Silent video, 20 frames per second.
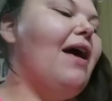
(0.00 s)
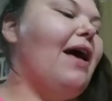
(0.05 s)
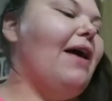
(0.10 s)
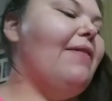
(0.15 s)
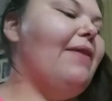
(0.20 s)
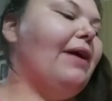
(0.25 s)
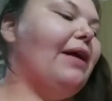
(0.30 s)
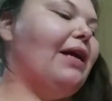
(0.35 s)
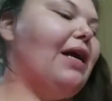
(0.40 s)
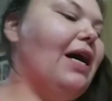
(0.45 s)

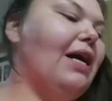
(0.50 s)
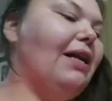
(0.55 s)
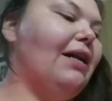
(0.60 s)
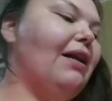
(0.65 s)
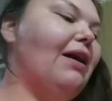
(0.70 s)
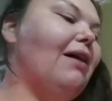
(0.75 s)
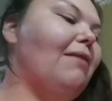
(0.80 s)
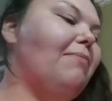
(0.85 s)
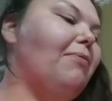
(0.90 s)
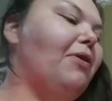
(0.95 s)
and then cut
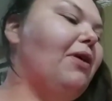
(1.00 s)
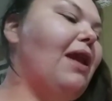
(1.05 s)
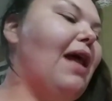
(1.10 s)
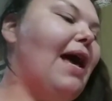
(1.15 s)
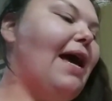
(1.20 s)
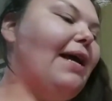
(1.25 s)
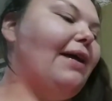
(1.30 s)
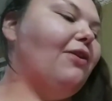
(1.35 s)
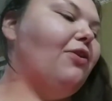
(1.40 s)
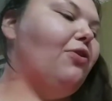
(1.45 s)
it up, put
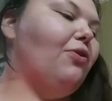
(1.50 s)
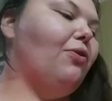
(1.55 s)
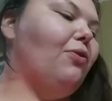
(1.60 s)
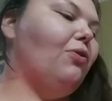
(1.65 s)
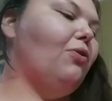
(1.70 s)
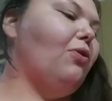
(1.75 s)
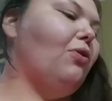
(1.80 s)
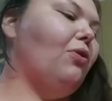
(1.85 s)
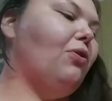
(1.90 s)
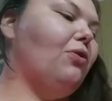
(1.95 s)
egg
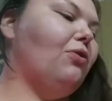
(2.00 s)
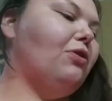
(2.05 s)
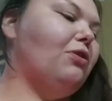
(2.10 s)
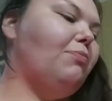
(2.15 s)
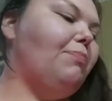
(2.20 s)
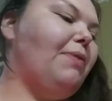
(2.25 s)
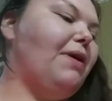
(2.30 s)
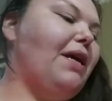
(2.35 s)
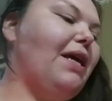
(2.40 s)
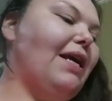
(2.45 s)
noodles,
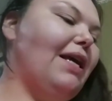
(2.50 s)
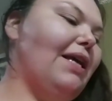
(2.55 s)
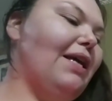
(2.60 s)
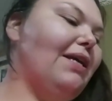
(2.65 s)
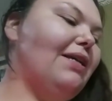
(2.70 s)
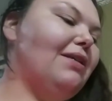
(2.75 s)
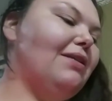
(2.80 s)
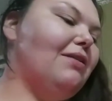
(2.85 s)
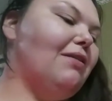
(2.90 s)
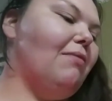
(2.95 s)

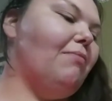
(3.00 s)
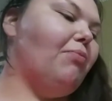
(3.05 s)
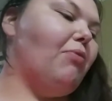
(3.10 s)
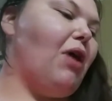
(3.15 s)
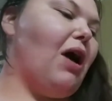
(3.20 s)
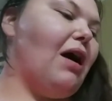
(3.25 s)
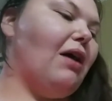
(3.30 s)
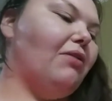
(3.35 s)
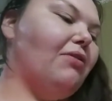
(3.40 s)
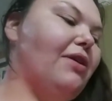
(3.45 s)
peas,
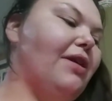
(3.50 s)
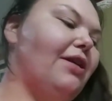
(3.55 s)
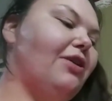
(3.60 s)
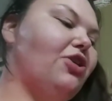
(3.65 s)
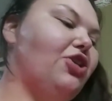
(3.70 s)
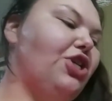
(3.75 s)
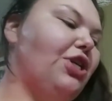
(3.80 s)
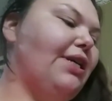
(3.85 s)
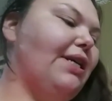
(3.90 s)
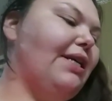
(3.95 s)
broccoli
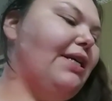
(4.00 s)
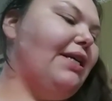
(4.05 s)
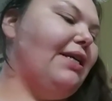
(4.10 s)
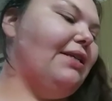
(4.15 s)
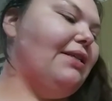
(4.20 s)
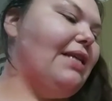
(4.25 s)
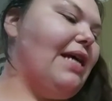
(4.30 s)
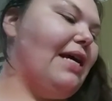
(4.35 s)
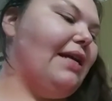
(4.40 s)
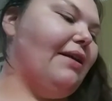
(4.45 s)
and
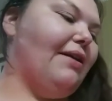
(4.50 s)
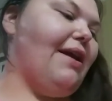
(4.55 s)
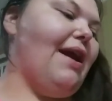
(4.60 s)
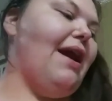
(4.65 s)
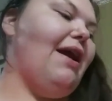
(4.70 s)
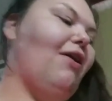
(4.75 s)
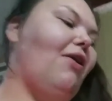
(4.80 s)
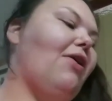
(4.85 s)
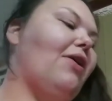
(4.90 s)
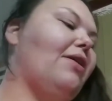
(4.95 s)
cheese, and
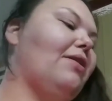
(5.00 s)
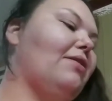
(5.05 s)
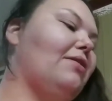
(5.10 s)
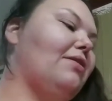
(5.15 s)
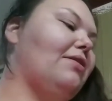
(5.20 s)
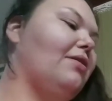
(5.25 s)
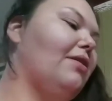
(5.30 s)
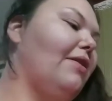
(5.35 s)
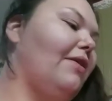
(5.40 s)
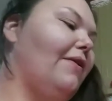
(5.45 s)
carrots.
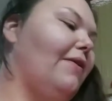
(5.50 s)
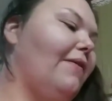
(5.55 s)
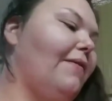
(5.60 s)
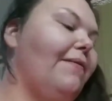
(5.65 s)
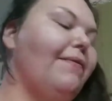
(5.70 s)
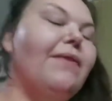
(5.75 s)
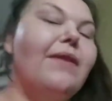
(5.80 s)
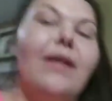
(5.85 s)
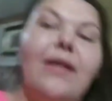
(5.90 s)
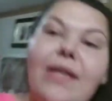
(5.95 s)

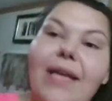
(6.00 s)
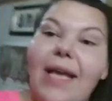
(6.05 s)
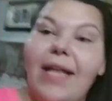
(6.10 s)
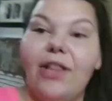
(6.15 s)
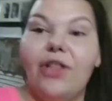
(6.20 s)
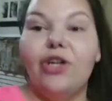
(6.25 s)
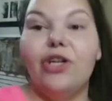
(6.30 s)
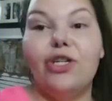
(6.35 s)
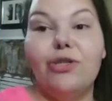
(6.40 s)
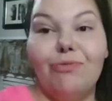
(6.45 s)
It
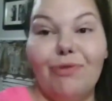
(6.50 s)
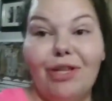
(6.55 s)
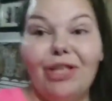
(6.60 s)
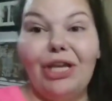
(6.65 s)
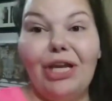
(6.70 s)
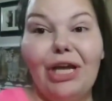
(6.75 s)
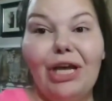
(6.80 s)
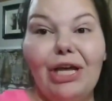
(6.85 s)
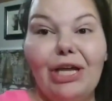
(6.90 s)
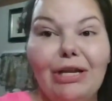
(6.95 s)
looks
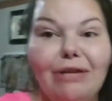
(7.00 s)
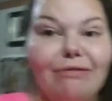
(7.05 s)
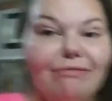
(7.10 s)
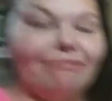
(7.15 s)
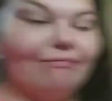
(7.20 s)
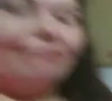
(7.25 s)
really good.